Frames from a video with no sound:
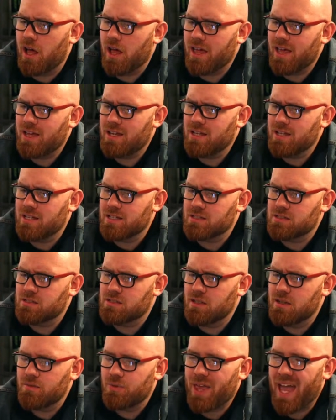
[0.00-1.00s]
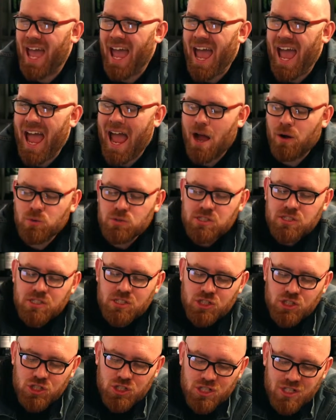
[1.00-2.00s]
It is
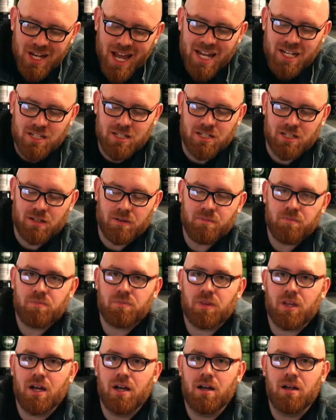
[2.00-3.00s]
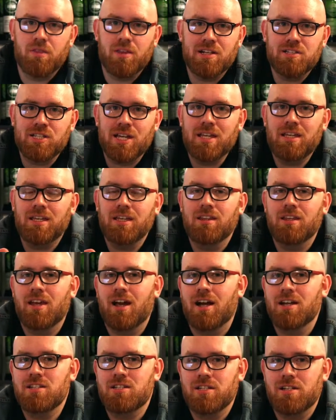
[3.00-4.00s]
outstanding. They're taking the
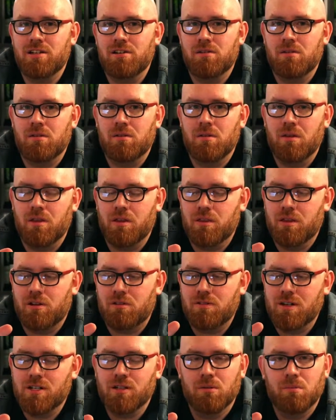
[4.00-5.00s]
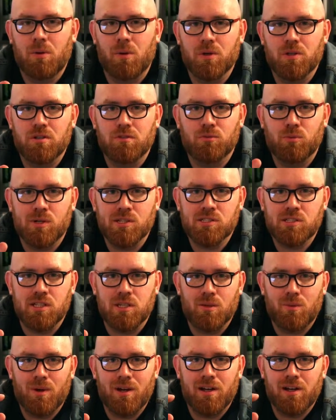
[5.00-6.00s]
idea, the critical point of
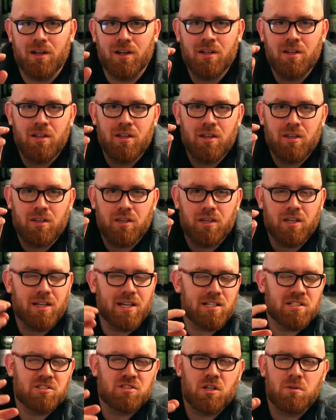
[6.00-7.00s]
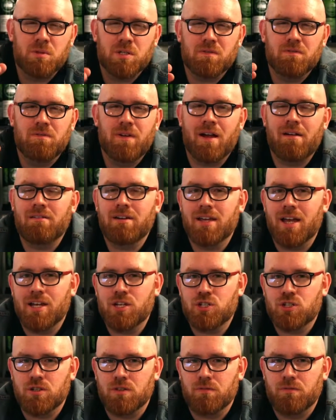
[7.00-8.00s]
whiskey, where you can get so much
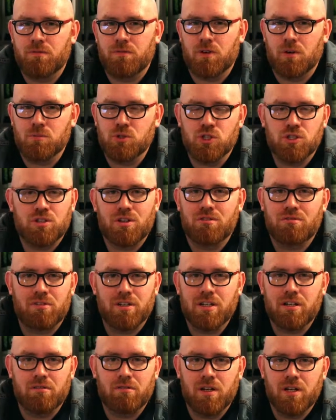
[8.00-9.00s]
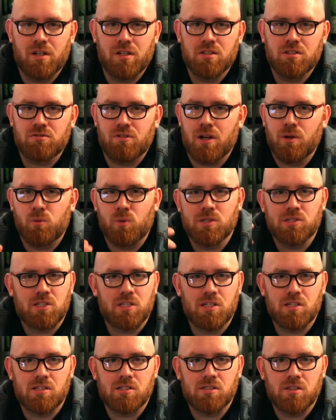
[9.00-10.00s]
variation from just 3 ingredients, right?
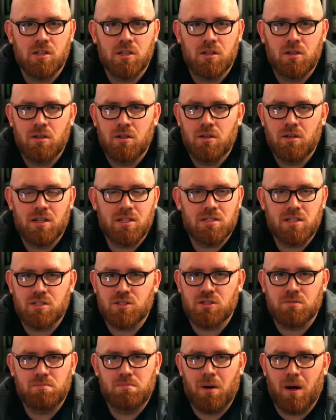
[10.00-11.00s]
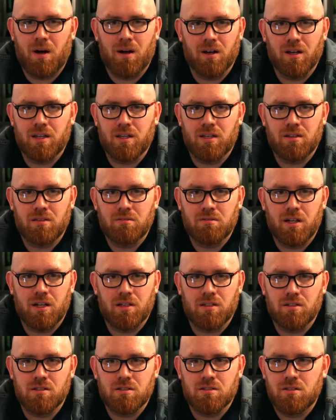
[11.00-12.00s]
Whiskey it's just barley,
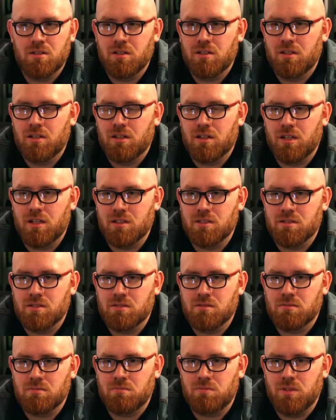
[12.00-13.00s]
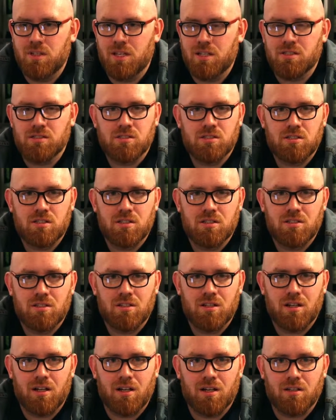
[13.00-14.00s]
and it's yeast,
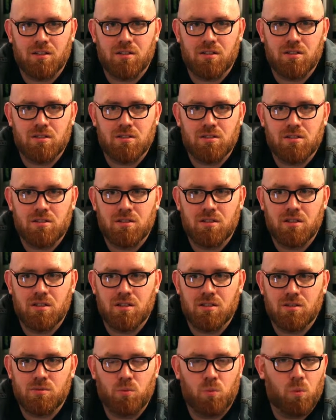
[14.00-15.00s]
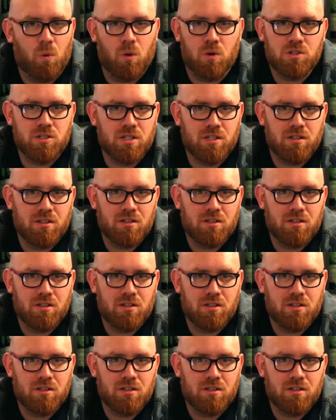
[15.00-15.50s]
and it's water.